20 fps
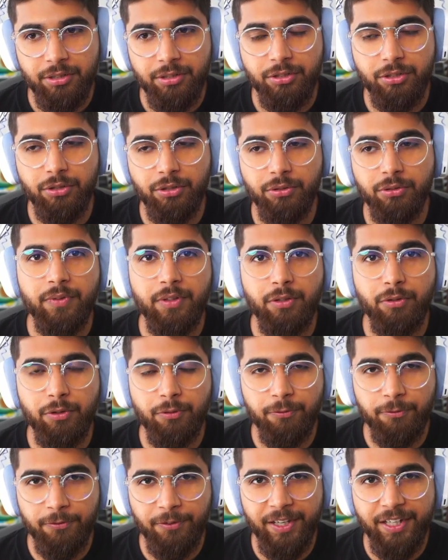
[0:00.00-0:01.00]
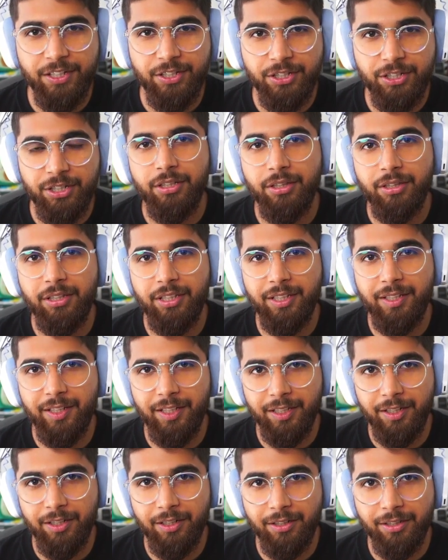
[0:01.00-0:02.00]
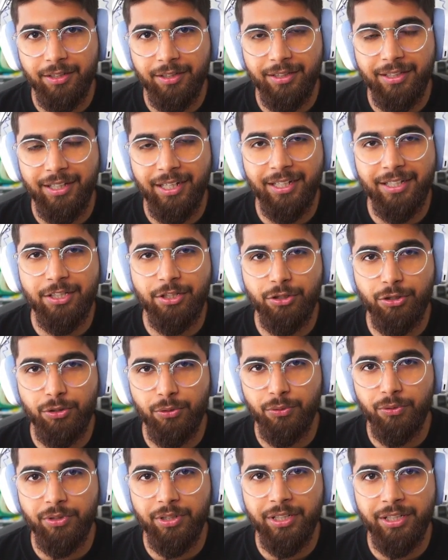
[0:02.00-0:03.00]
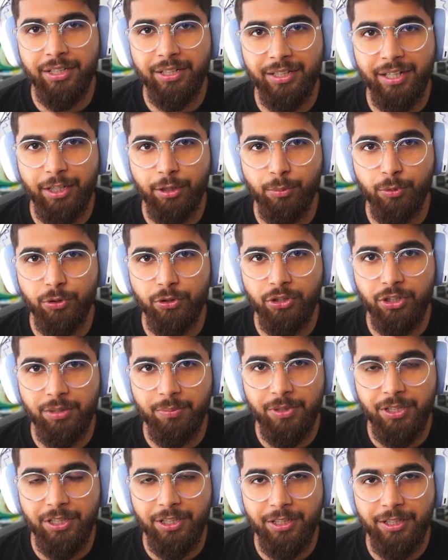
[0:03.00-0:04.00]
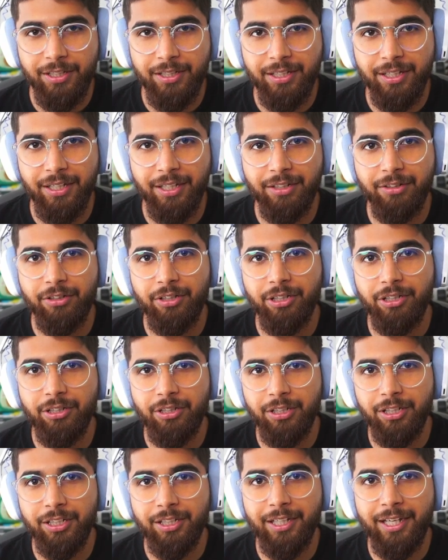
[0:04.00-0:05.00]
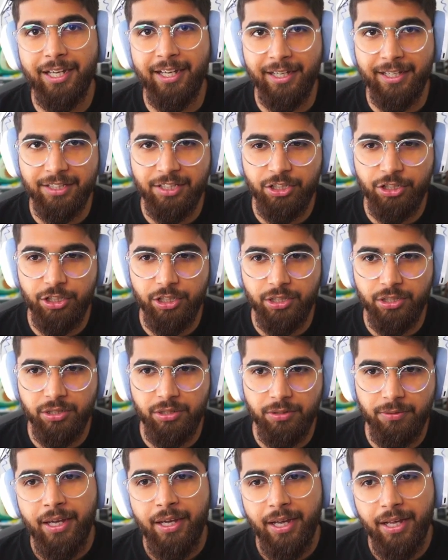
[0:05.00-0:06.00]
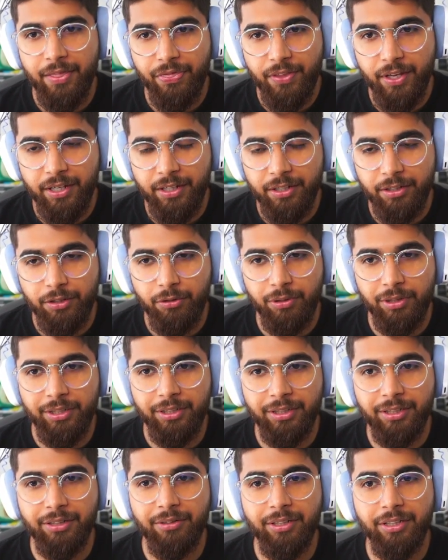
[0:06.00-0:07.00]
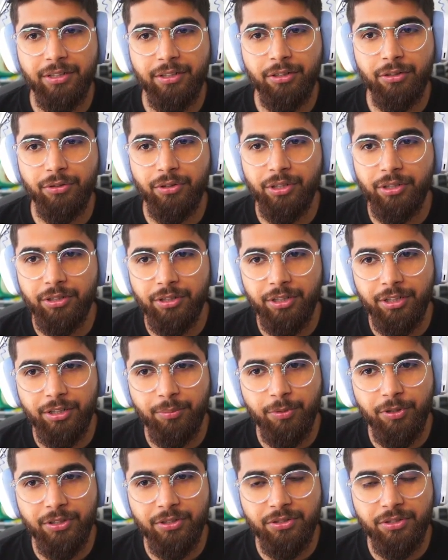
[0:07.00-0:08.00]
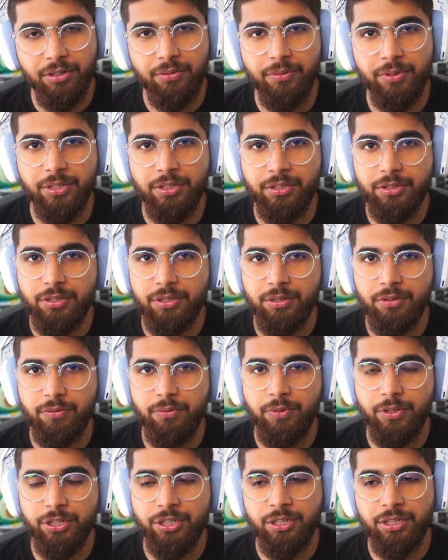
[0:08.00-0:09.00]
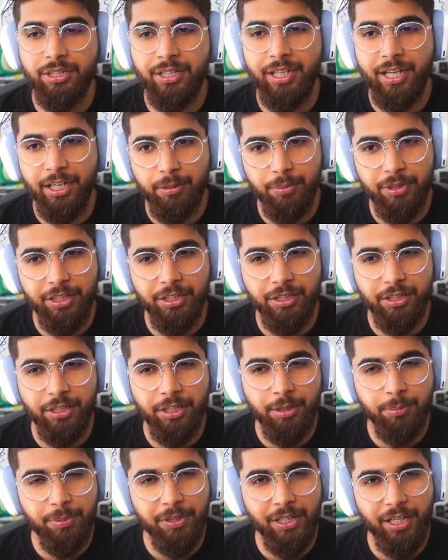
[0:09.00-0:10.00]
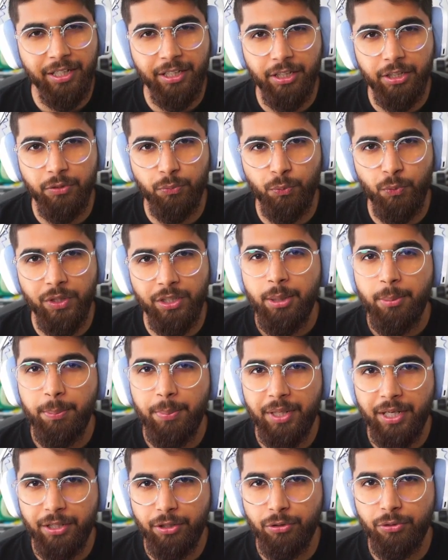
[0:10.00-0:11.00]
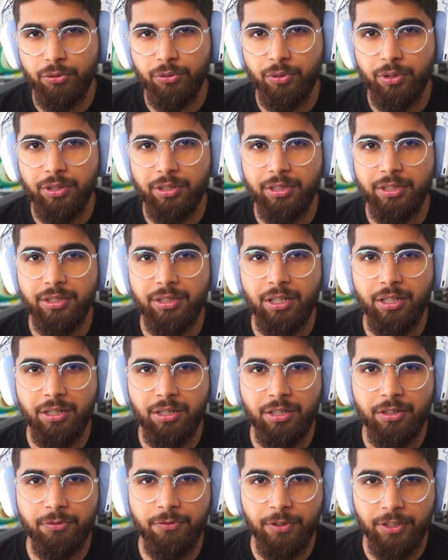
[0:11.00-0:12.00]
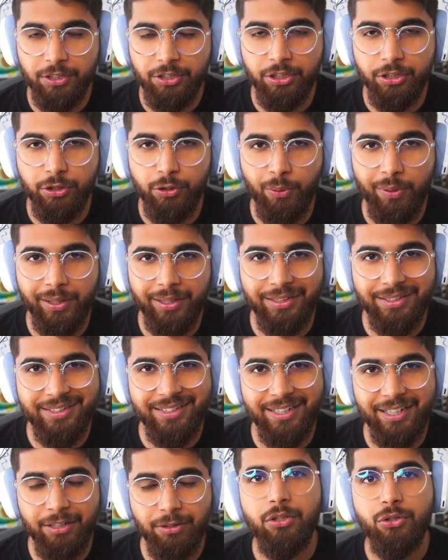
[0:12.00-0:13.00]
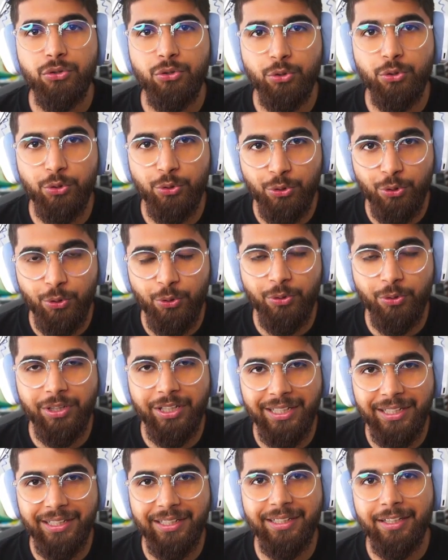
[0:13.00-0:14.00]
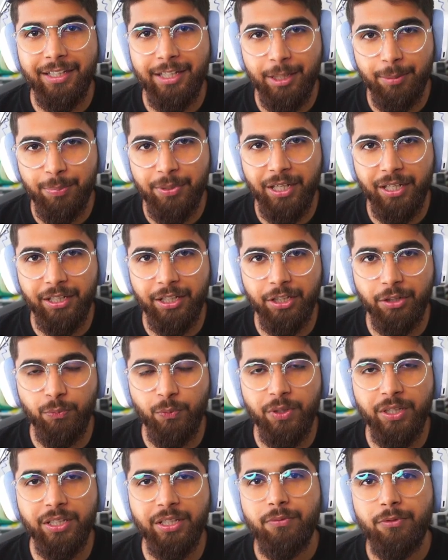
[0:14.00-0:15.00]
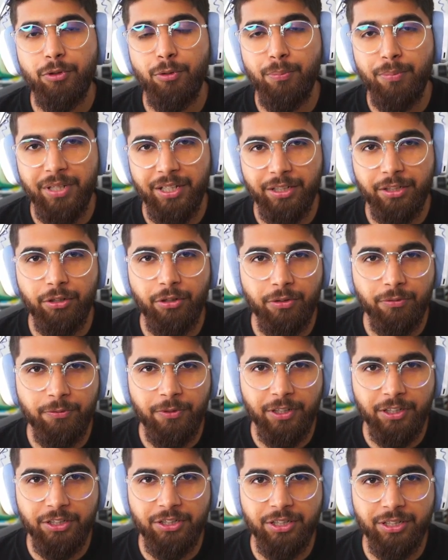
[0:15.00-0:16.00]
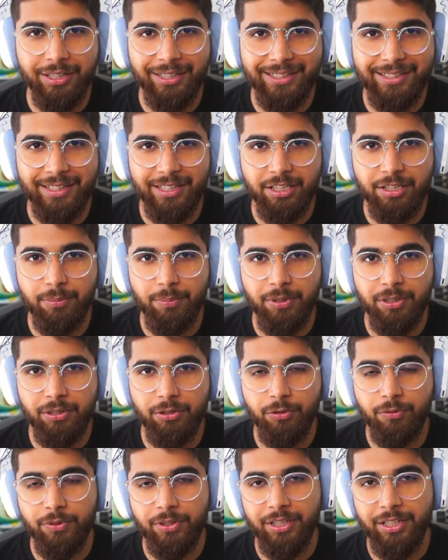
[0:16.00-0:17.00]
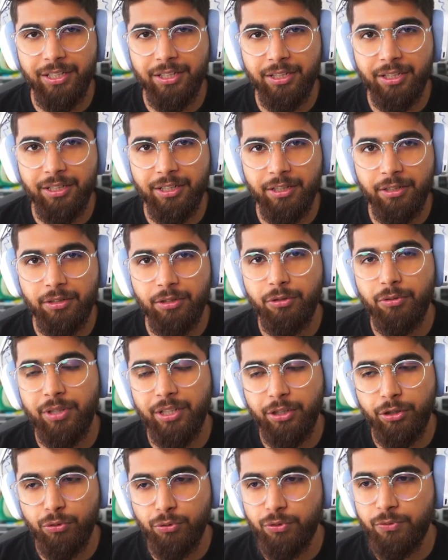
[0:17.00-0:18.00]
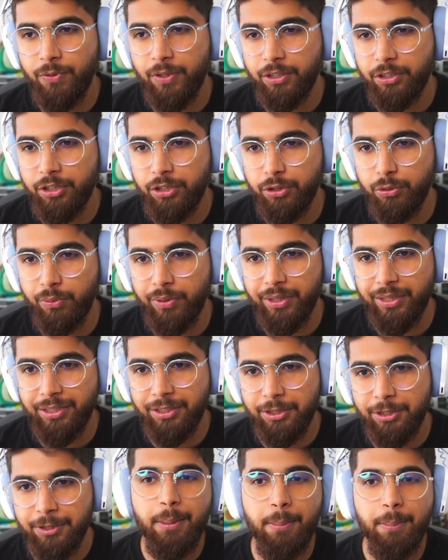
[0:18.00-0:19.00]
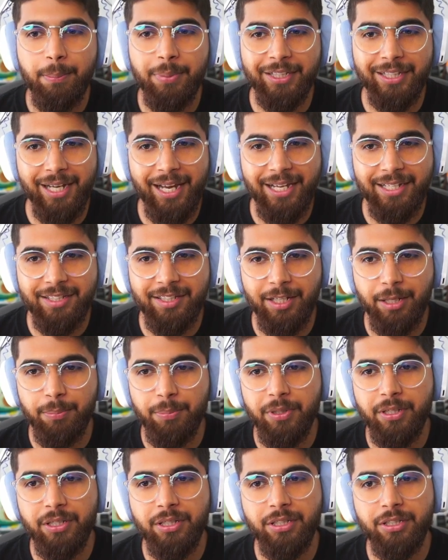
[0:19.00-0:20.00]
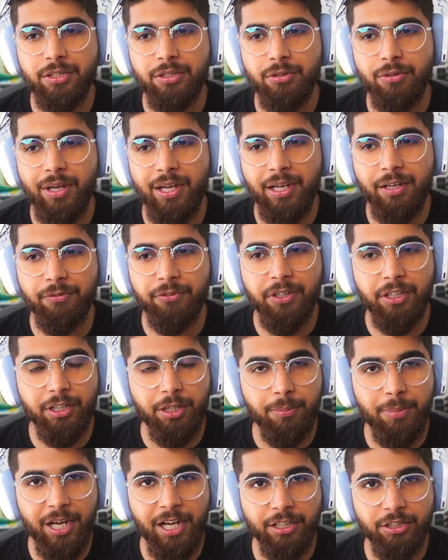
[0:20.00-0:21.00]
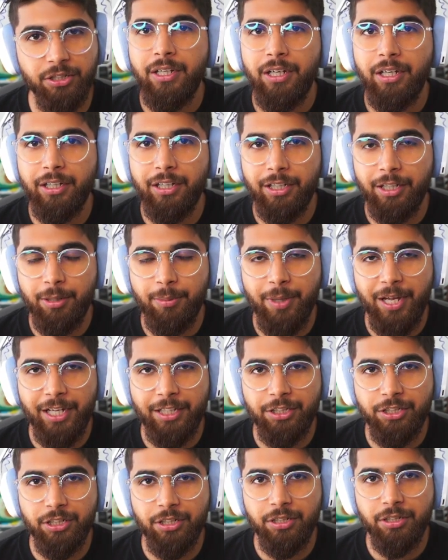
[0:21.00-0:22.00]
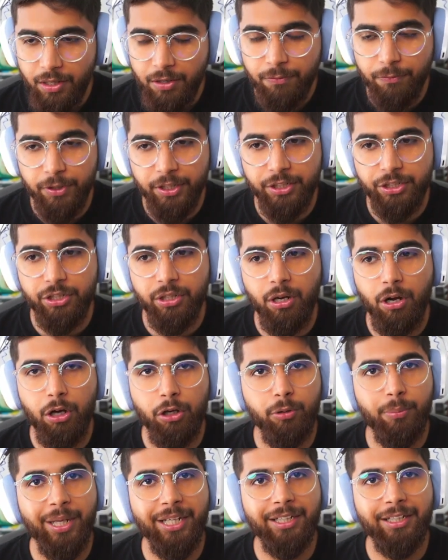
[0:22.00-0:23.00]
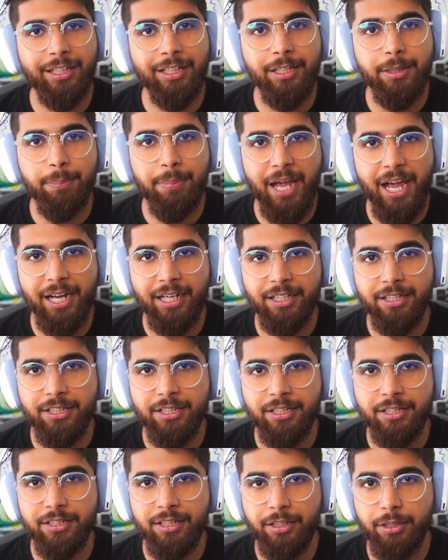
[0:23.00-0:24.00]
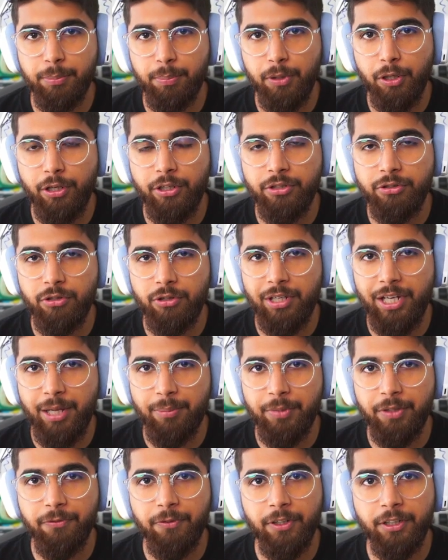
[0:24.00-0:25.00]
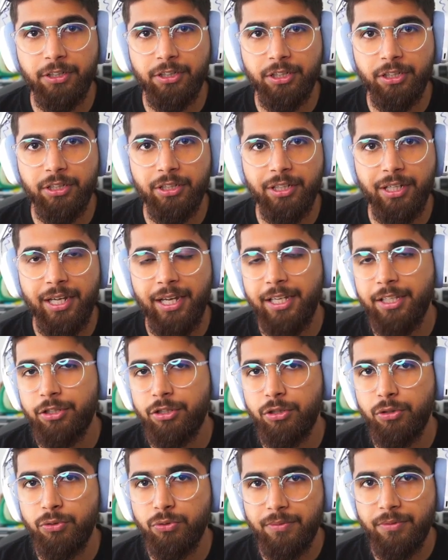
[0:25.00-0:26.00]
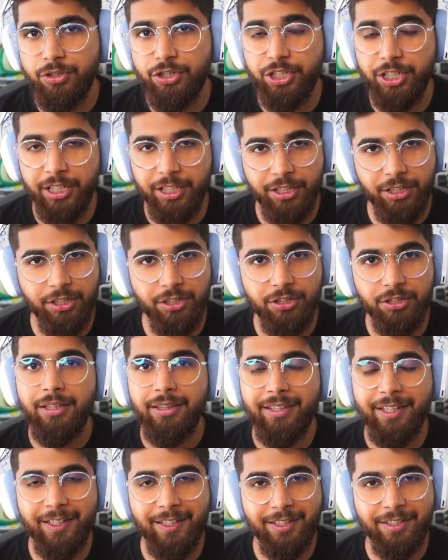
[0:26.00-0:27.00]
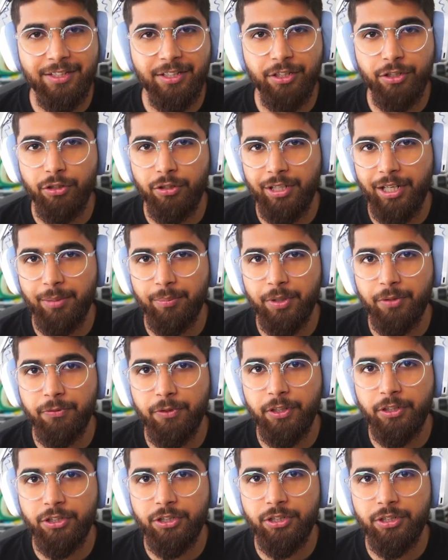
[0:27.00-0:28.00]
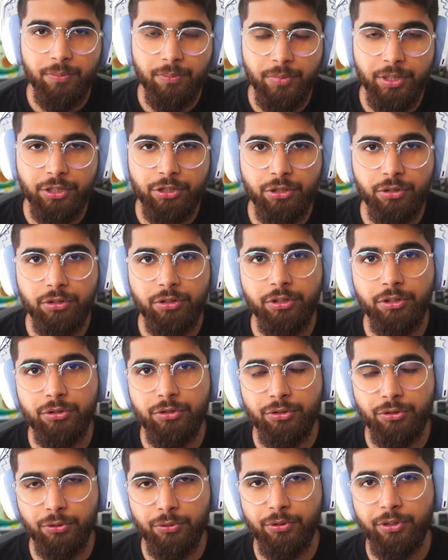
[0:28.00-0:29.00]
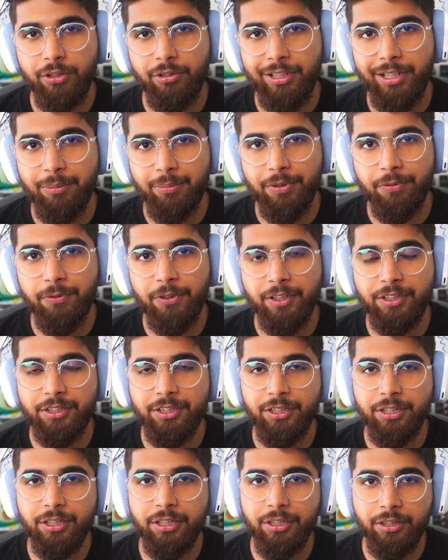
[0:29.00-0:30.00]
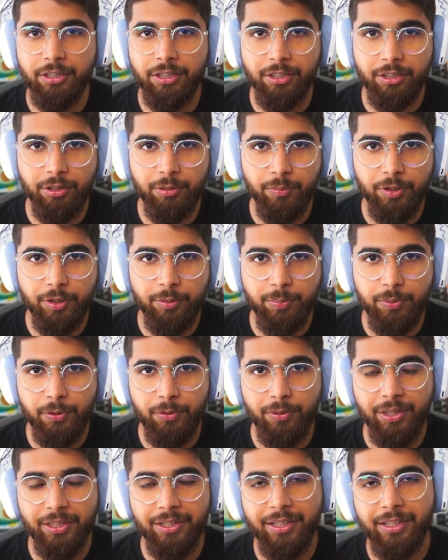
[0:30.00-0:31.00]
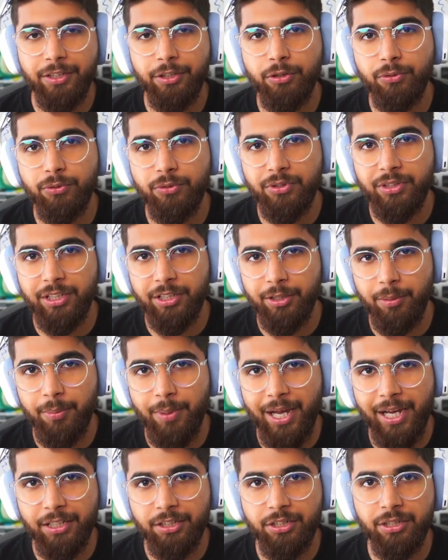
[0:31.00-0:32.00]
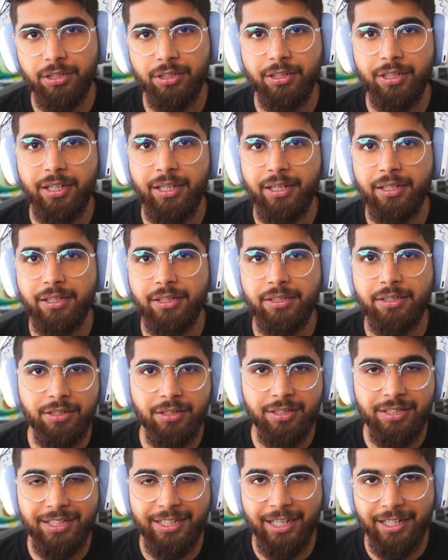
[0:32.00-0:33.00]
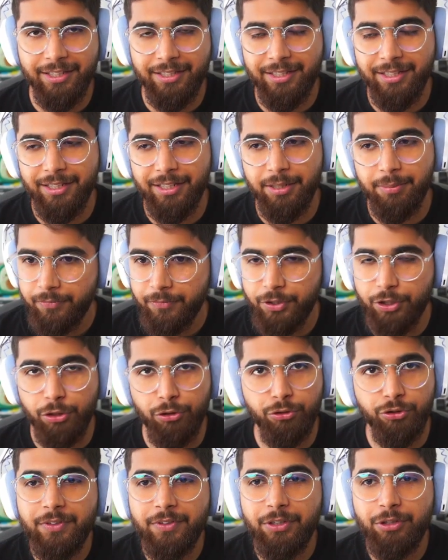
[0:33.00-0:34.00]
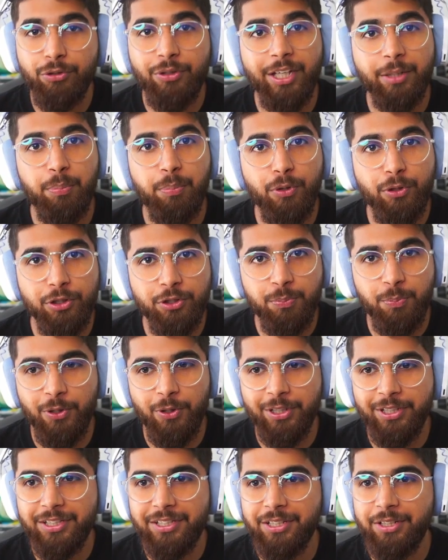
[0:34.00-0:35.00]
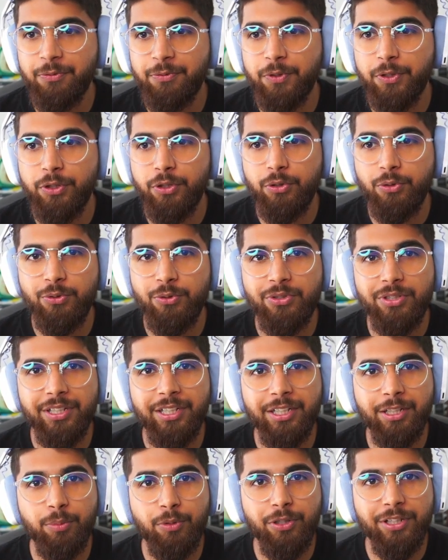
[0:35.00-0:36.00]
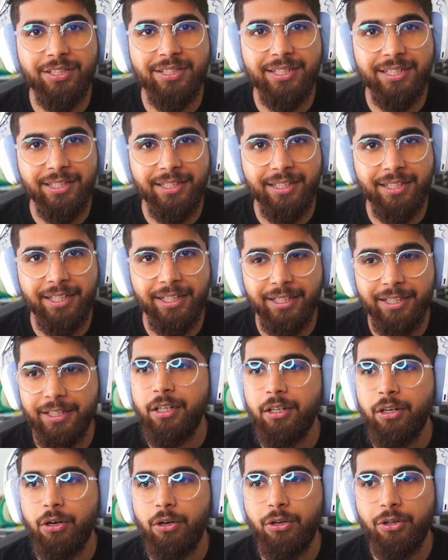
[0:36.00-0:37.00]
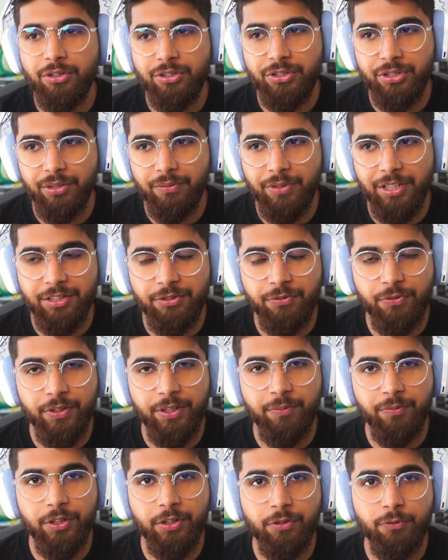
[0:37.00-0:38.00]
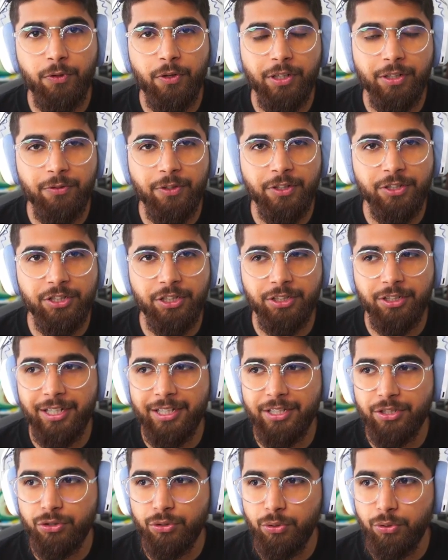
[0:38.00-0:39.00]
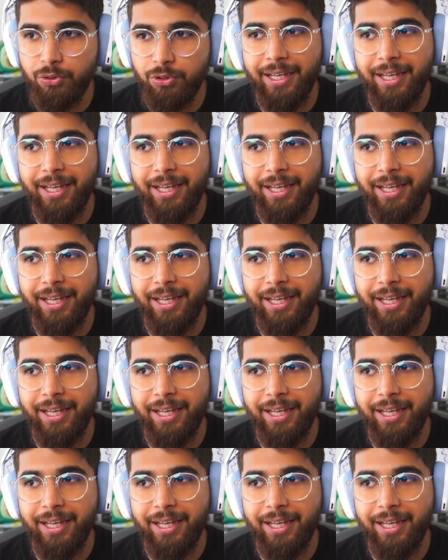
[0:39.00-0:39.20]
So you'll fetch the data that's stored in DynamoDB and return it as JSON. And then you'll integrate your third AWS service, which can be API Gateway, but I know there are function URLs now, so you don't need API Gateway to make your function accessible over the internet. You can use function URLs, but the last step is to have GitHub Action. A GitHub Action which automatically packages and deploys your Lambda function as you change things in your Lambda function. Make sure you store your Lambda function in a GitHub repo and then use GitHub Action as CI/CD solution. You get bonus points if you use AWS CDK or serverless framework for infrastructure as code